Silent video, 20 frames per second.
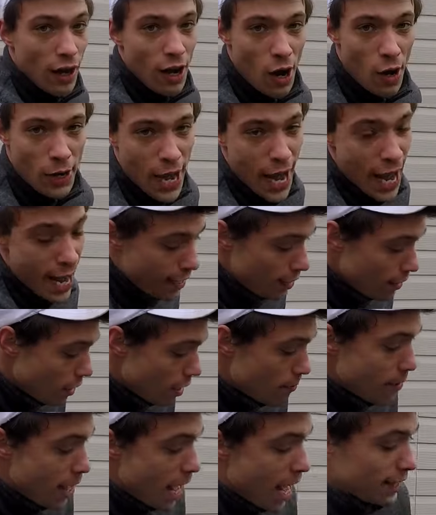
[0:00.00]
Okay,
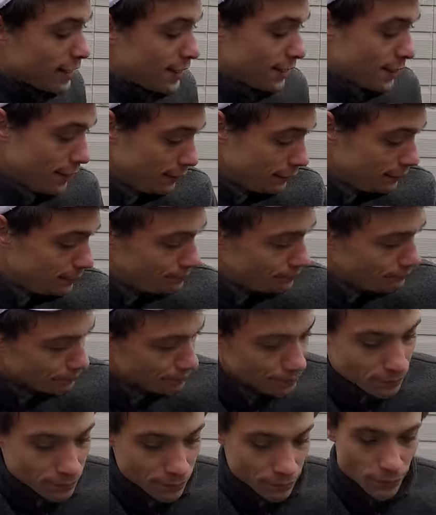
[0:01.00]
up next,
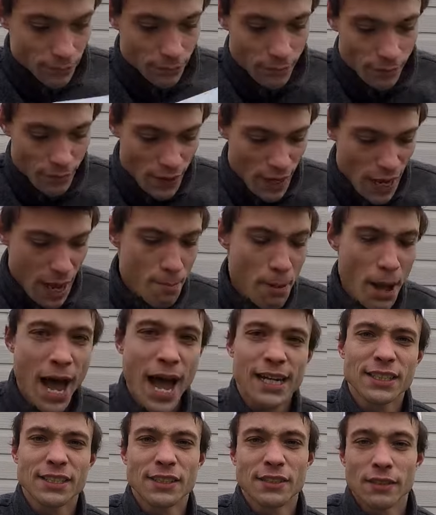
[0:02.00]
a
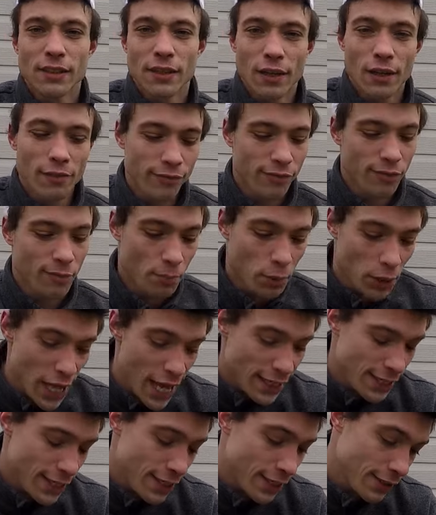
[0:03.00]
box of
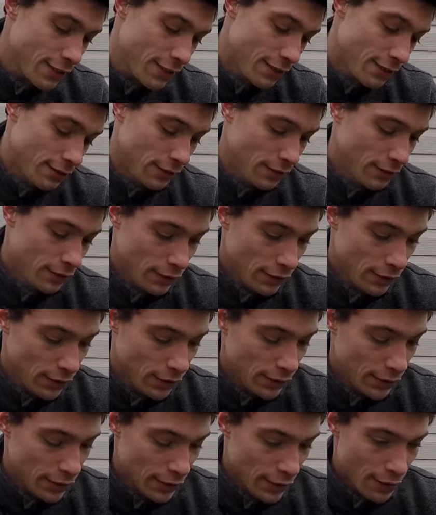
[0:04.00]
plastics.
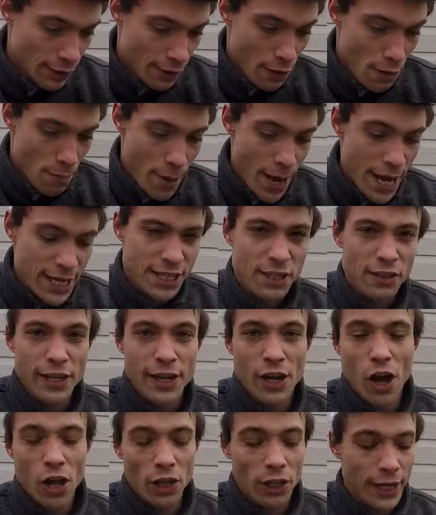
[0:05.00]

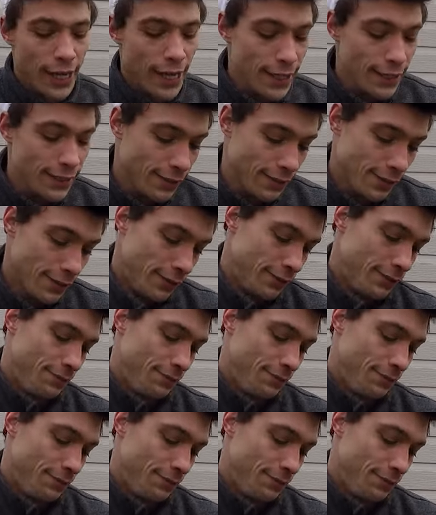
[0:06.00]
Basically all it is,